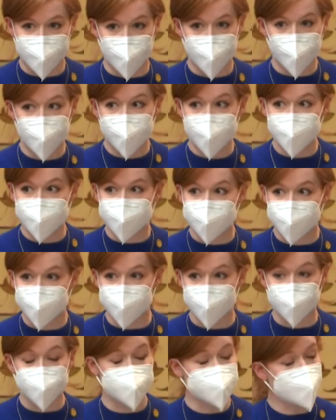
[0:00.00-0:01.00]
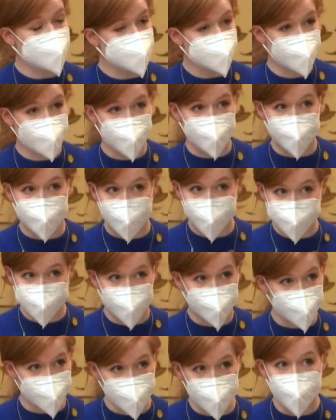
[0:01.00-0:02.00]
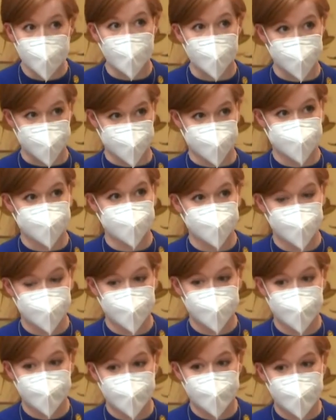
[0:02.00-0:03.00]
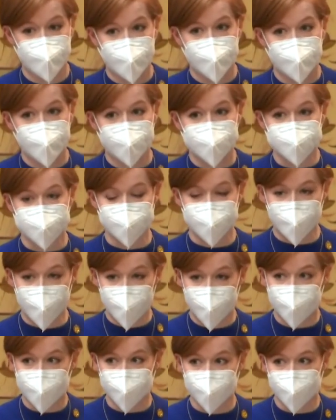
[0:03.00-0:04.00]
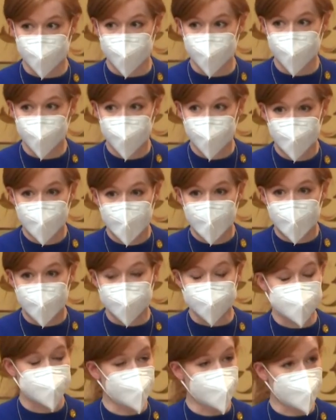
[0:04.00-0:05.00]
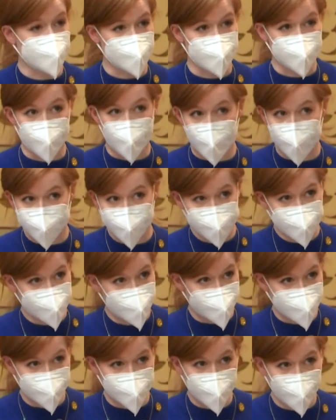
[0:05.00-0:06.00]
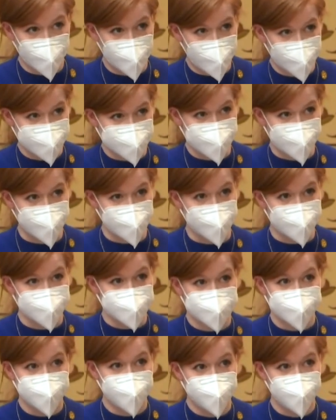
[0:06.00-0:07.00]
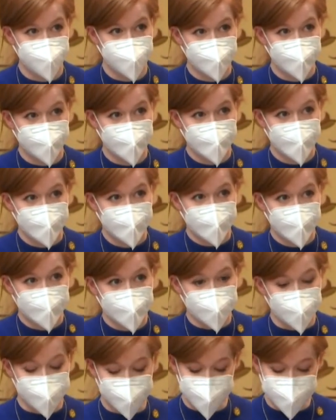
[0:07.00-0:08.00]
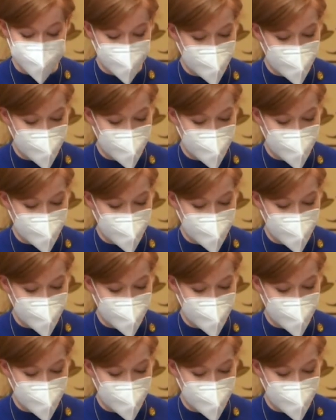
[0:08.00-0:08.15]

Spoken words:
that we need to do just for the next few months to get through until there are widely available vaccines, because